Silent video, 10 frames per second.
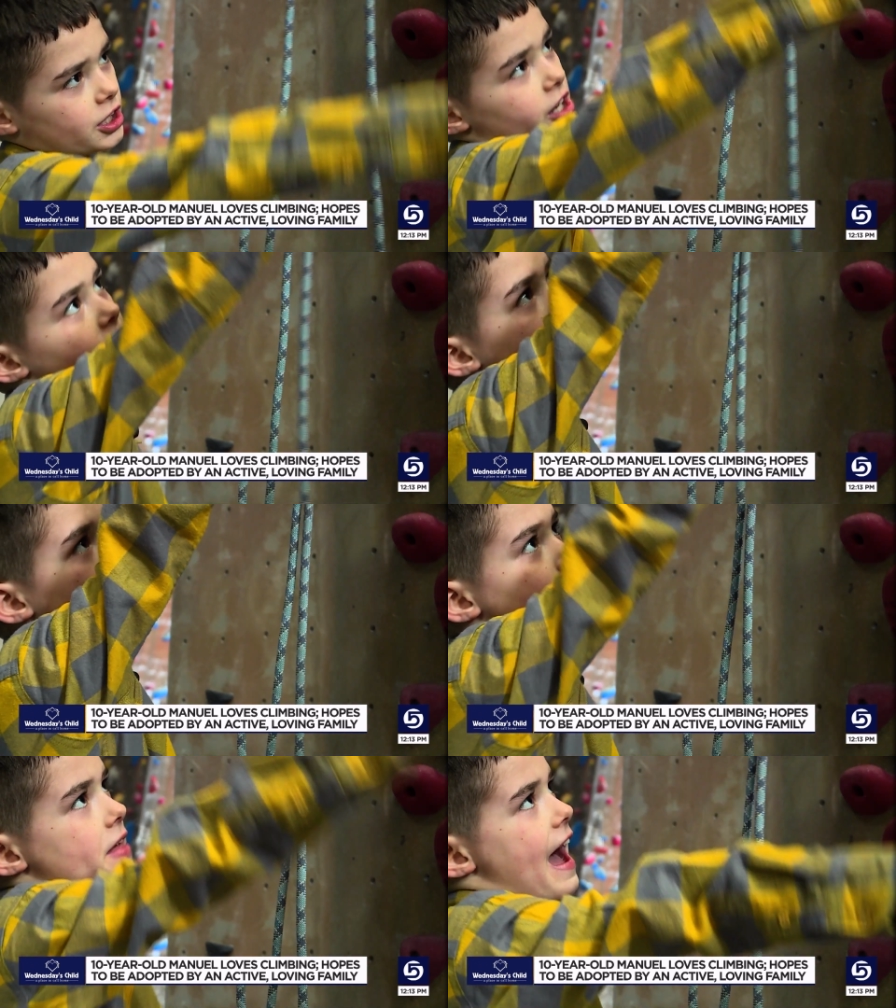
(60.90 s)
Just do
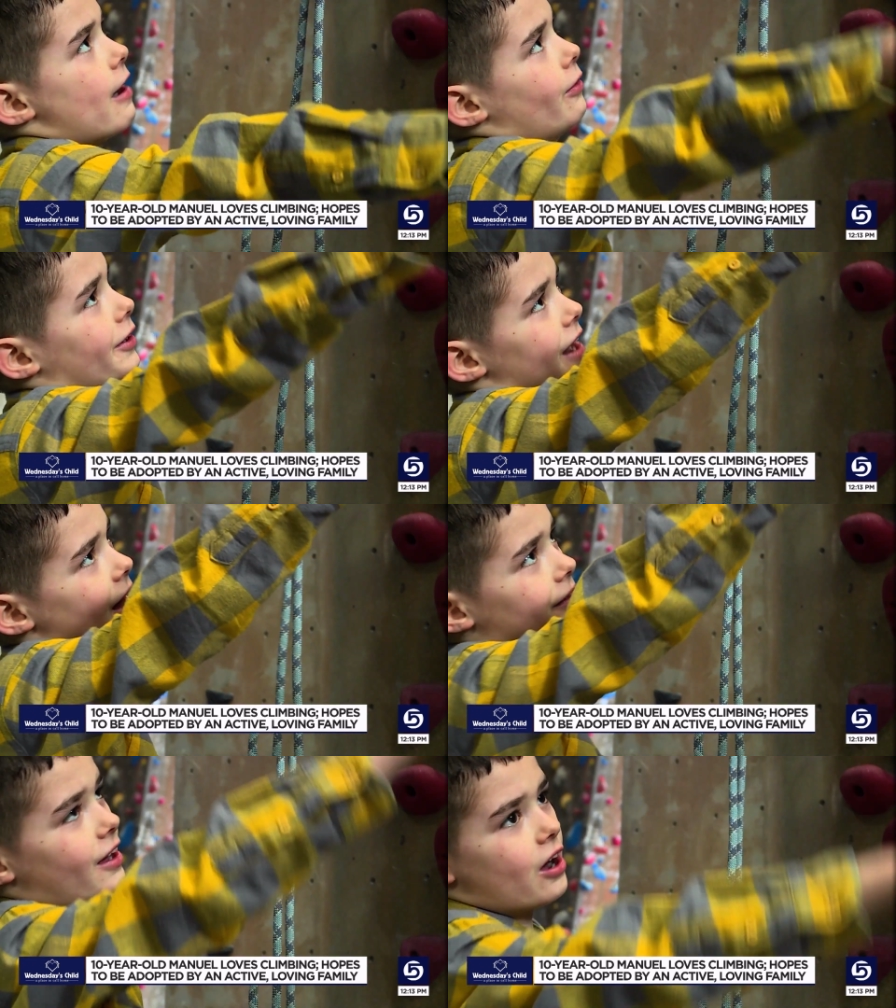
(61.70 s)
that one,
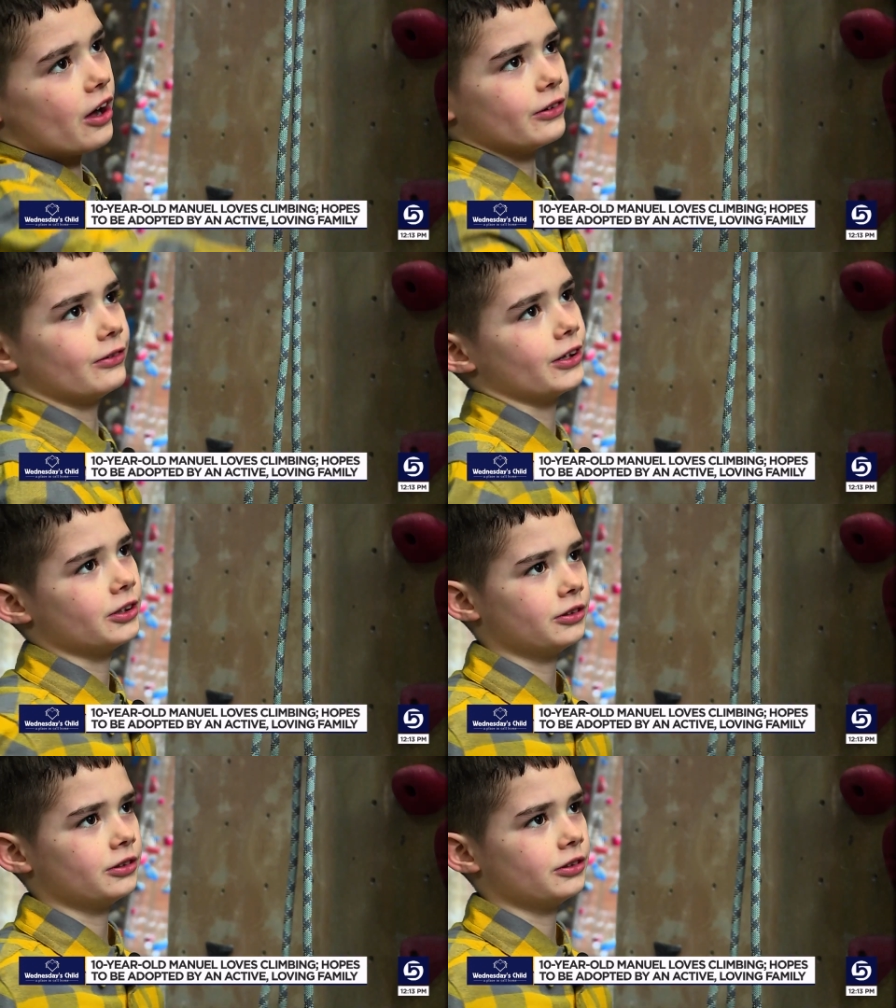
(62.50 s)
not the other one.